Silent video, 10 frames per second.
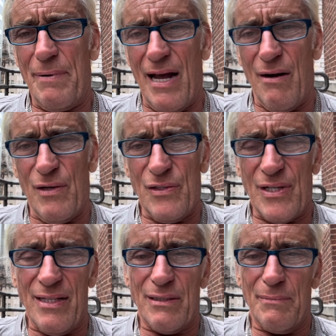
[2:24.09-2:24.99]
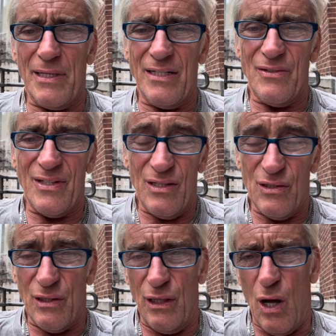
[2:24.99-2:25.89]
Bearish sentiment
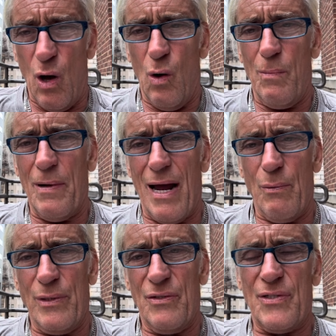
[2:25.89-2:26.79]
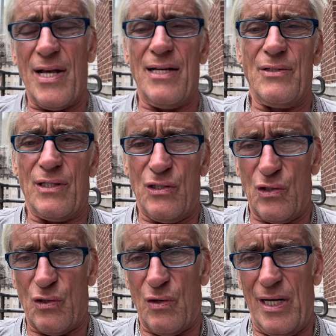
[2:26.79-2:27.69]
is low, but I wouldn't say it's
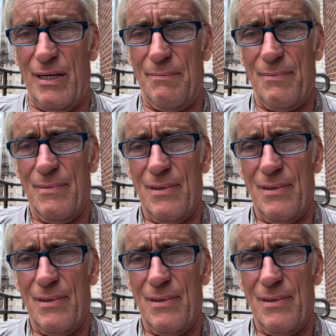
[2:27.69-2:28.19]
extreme.